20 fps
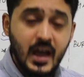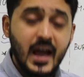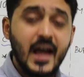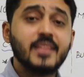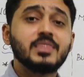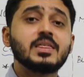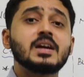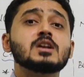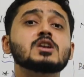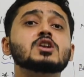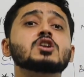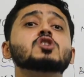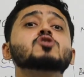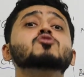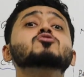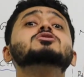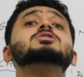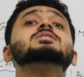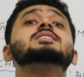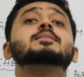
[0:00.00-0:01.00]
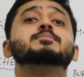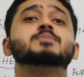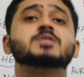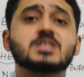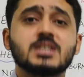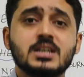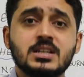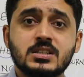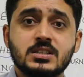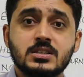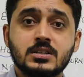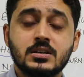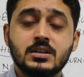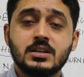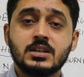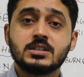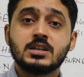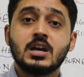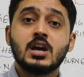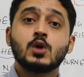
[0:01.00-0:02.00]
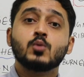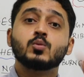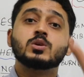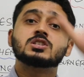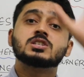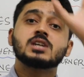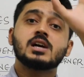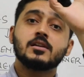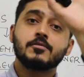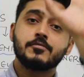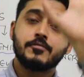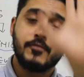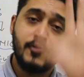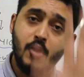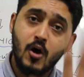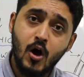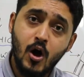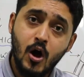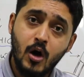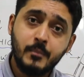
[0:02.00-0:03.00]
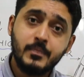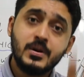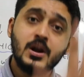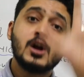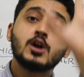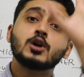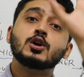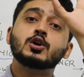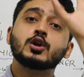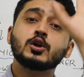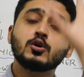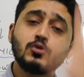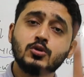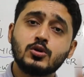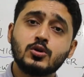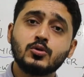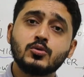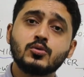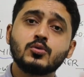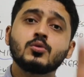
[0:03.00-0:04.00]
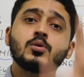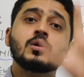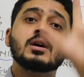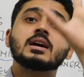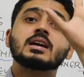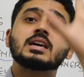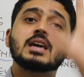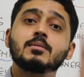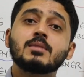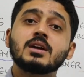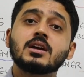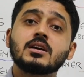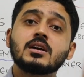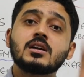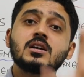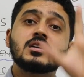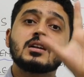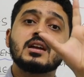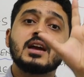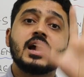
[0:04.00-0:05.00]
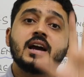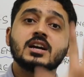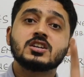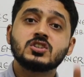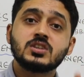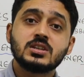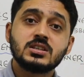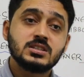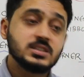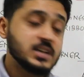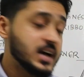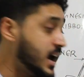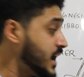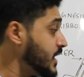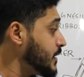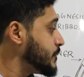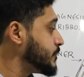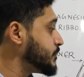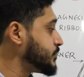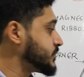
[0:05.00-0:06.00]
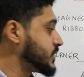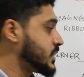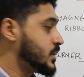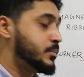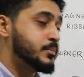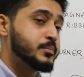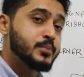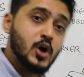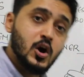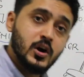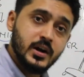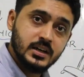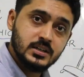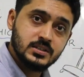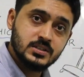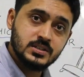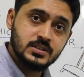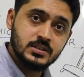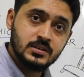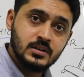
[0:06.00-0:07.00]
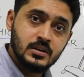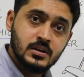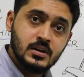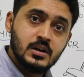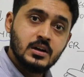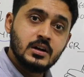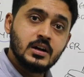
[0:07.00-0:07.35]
and the new substances which are formed due to chemical reactions are products.